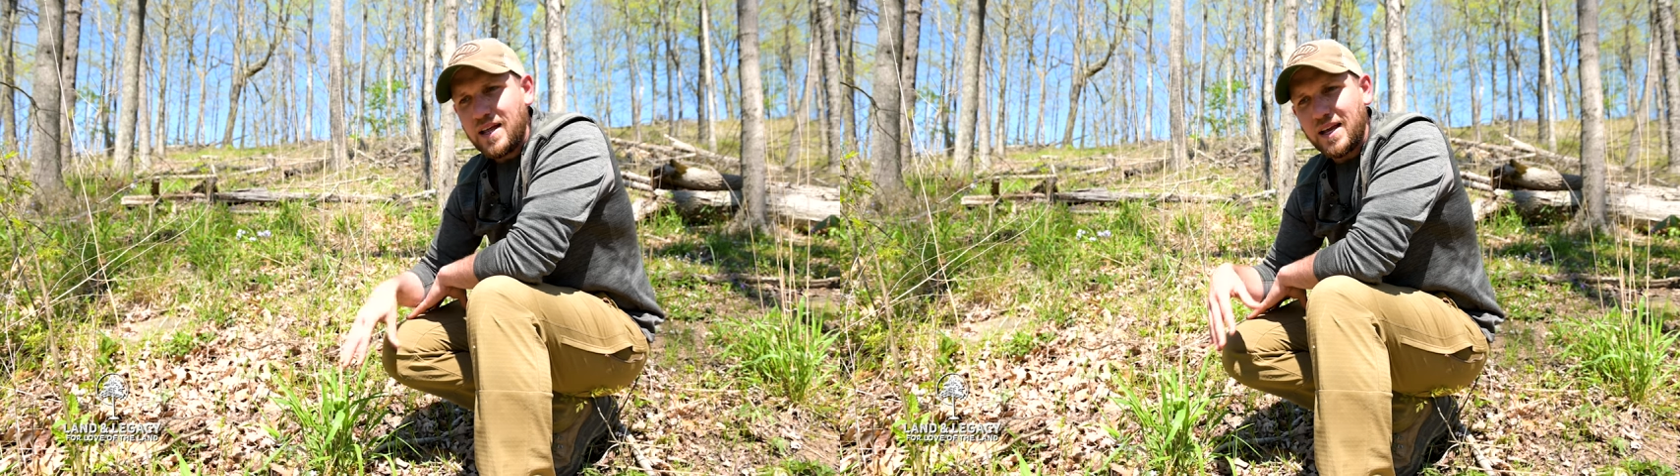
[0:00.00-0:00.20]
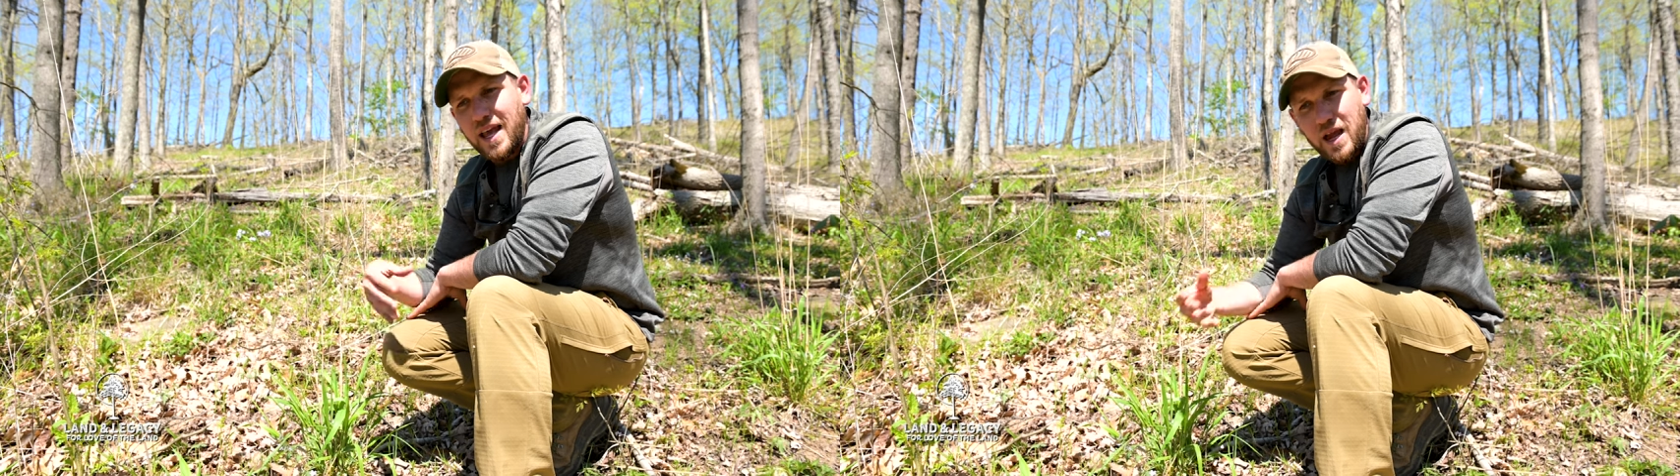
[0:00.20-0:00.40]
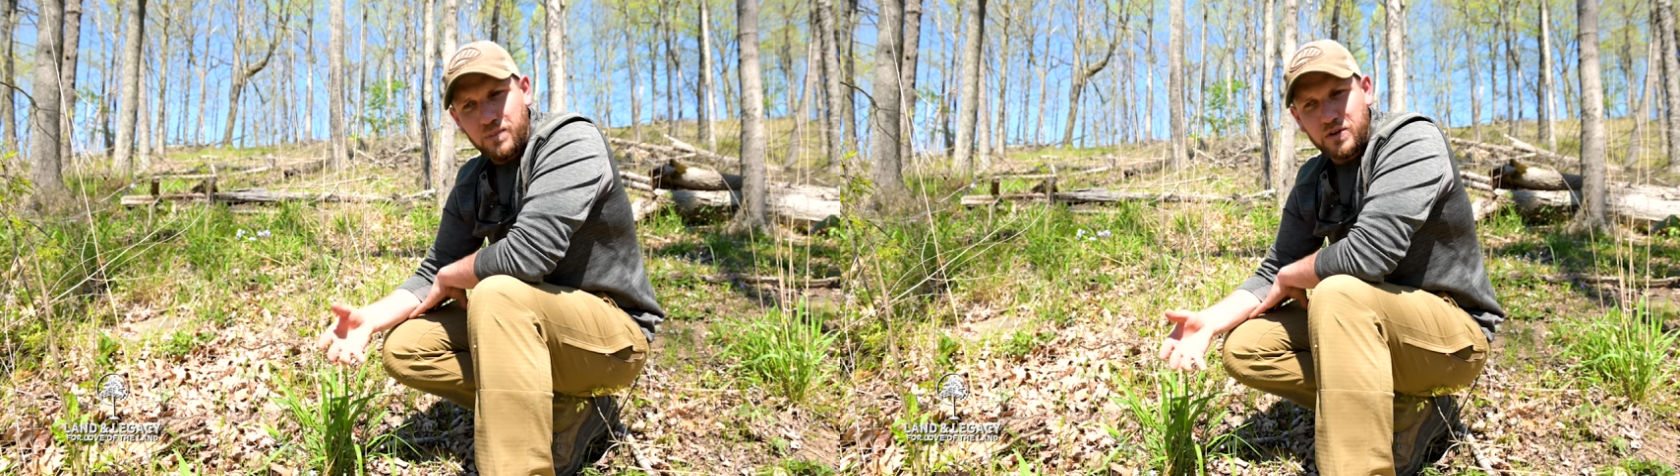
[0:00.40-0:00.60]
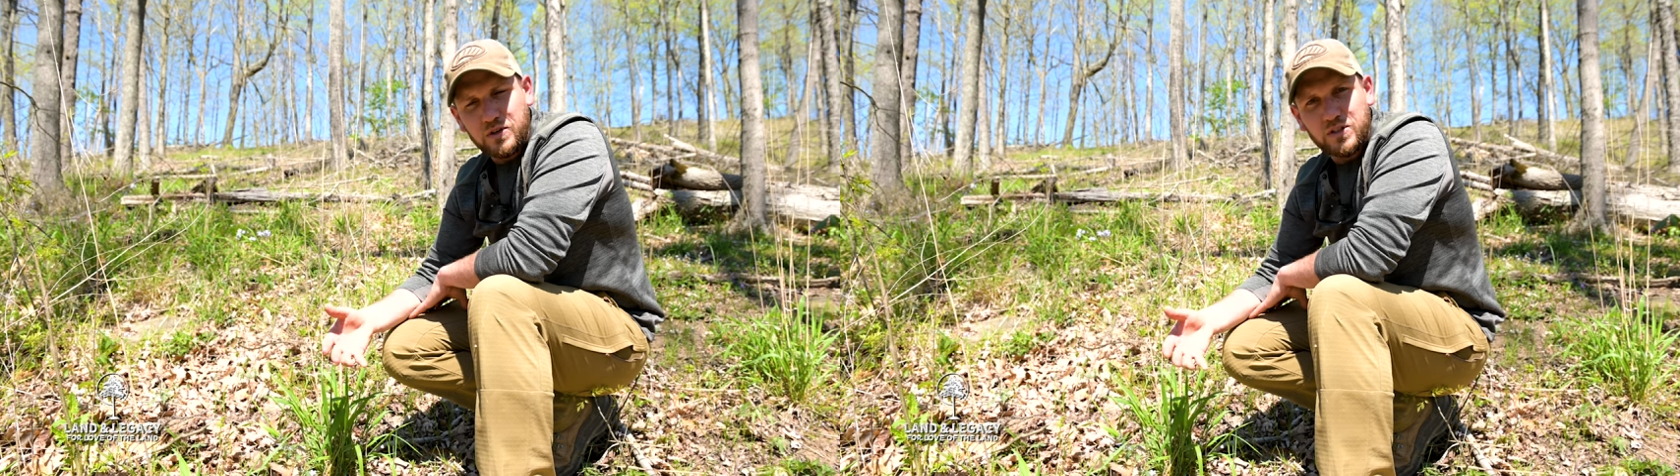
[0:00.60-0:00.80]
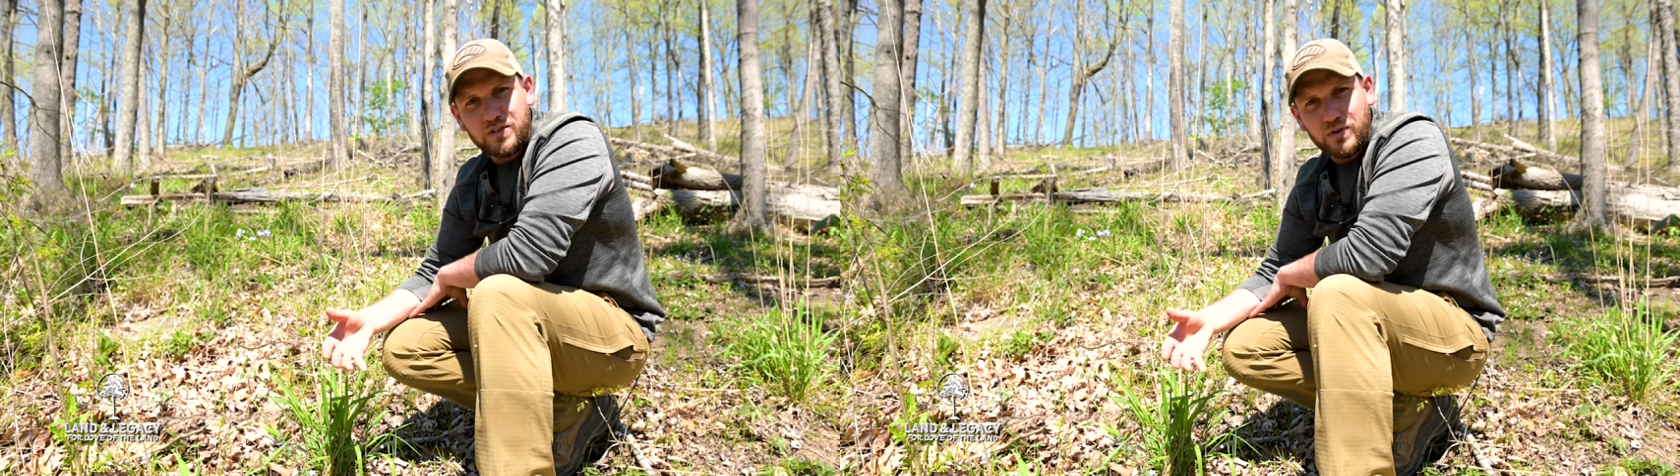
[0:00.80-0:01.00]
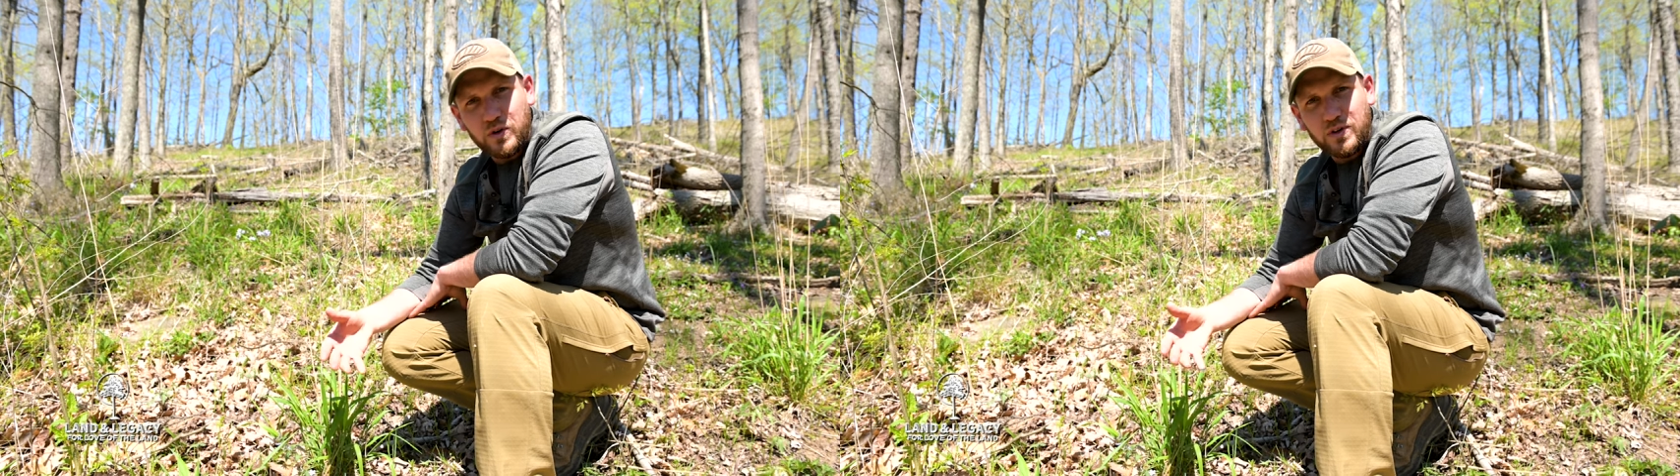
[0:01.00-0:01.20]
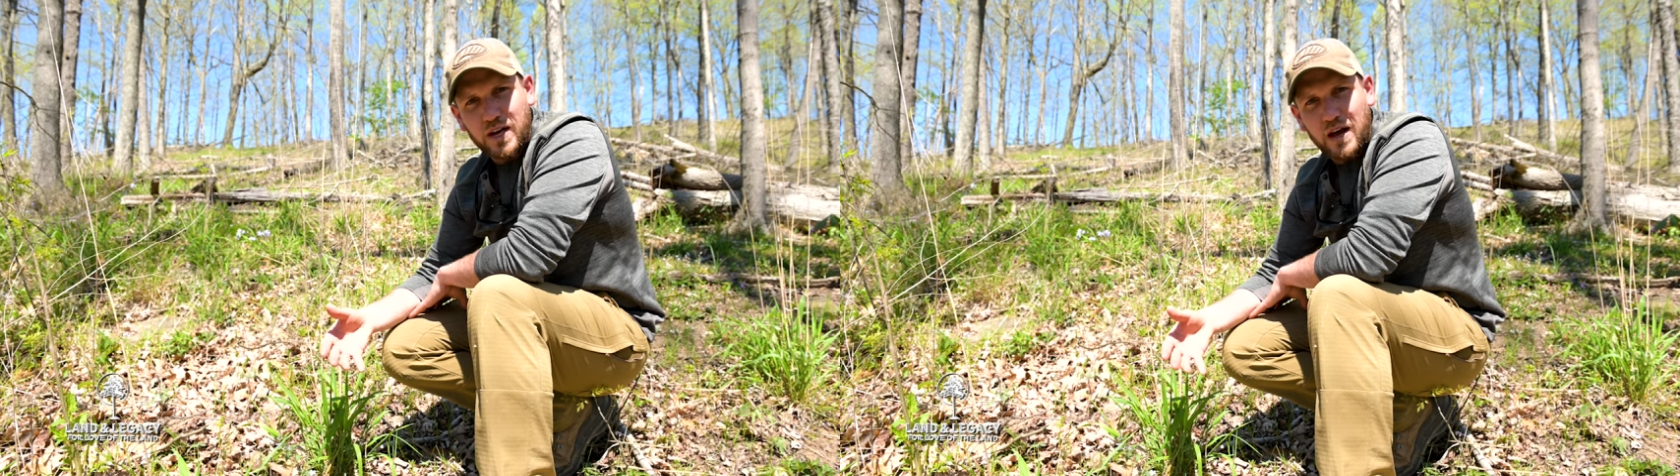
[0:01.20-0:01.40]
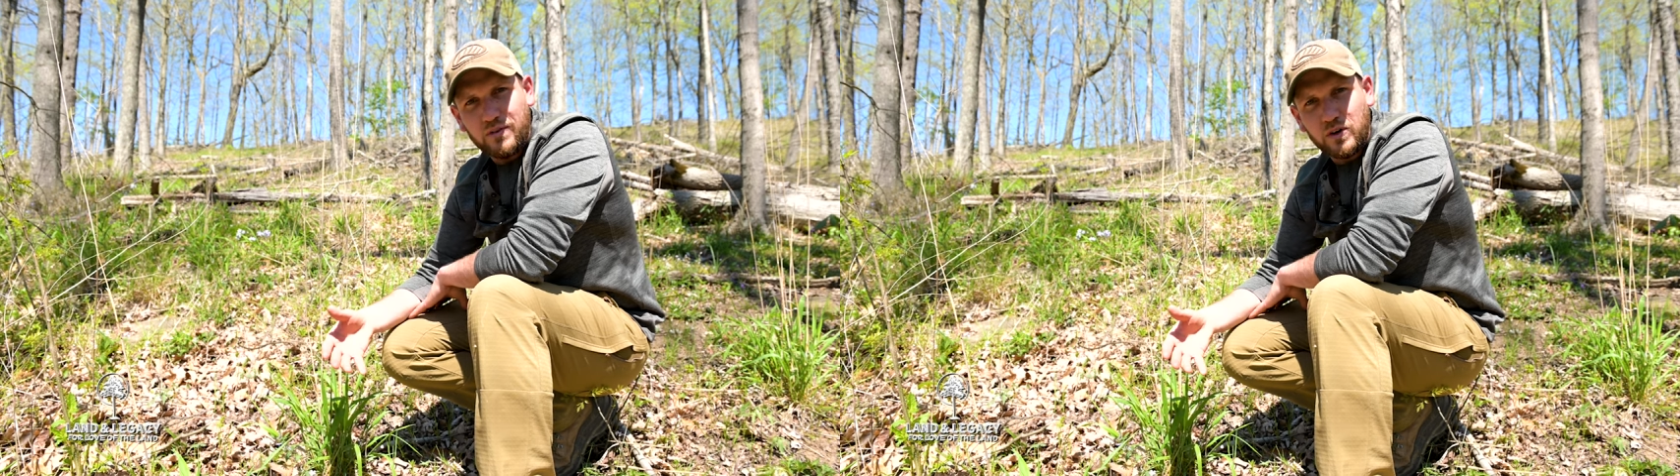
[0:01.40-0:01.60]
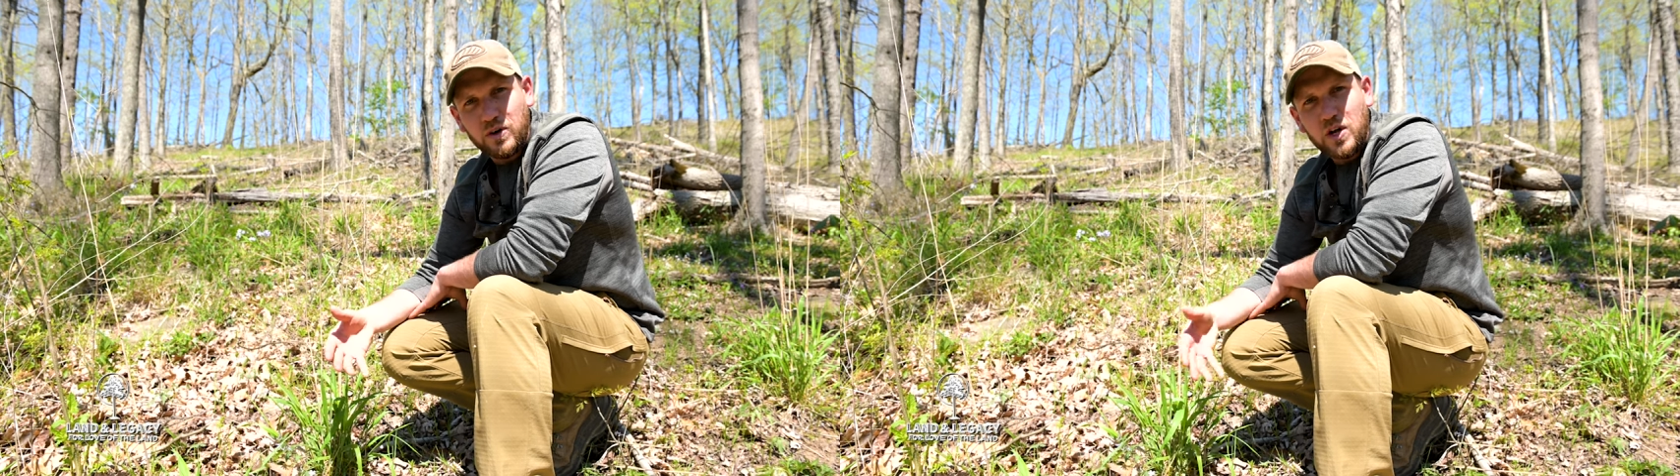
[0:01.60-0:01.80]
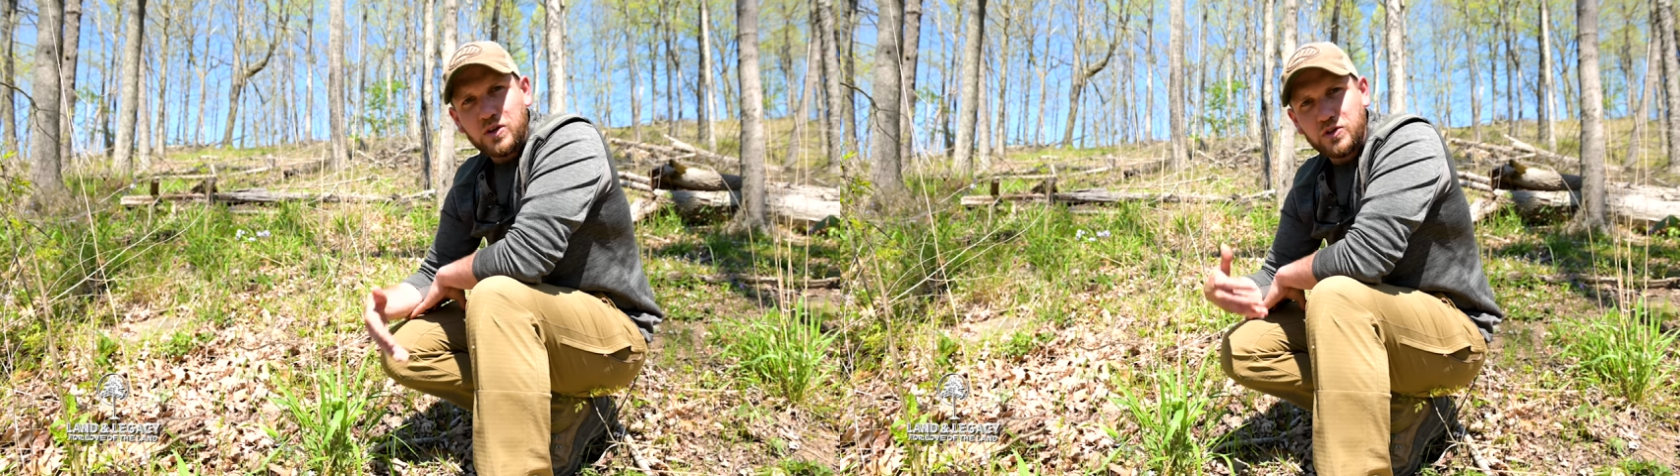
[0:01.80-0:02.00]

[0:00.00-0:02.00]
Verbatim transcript: that can produce food and cover